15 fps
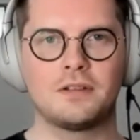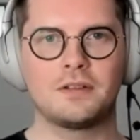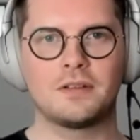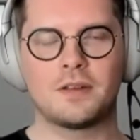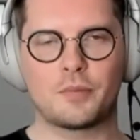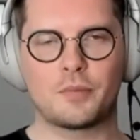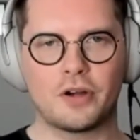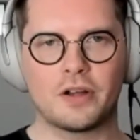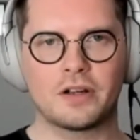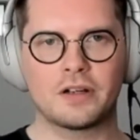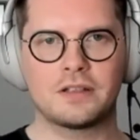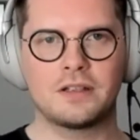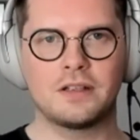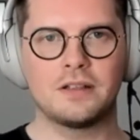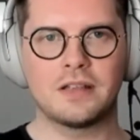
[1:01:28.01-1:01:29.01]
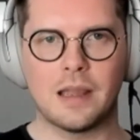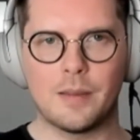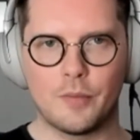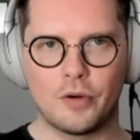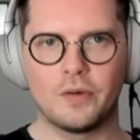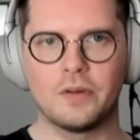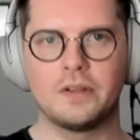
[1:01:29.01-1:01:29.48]
the product and
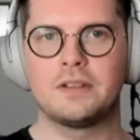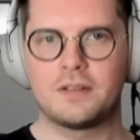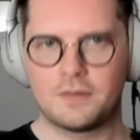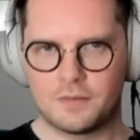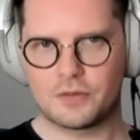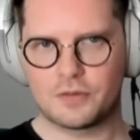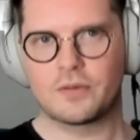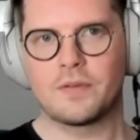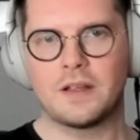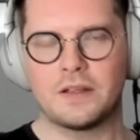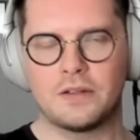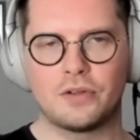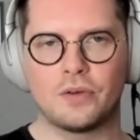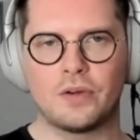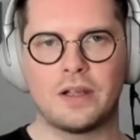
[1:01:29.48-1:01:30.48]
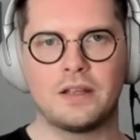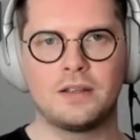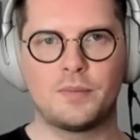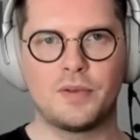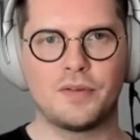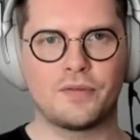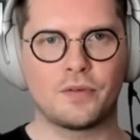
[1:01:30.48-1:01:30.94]
demo it sort of end to
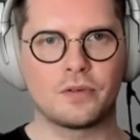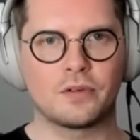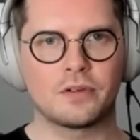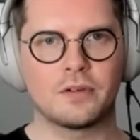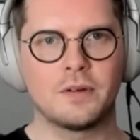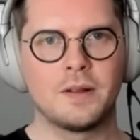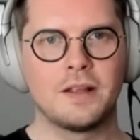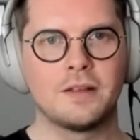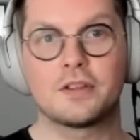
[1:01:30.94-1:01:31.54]
end before,